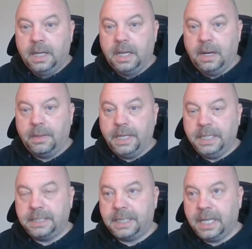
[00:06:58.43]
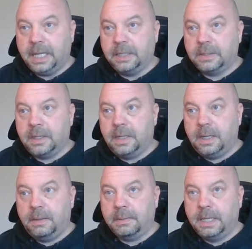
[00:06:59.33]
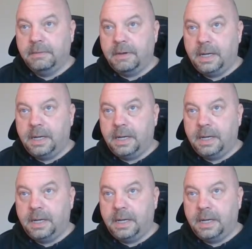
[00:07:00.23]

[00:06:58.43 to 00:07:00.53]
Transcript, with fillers: Yeah, these things um, give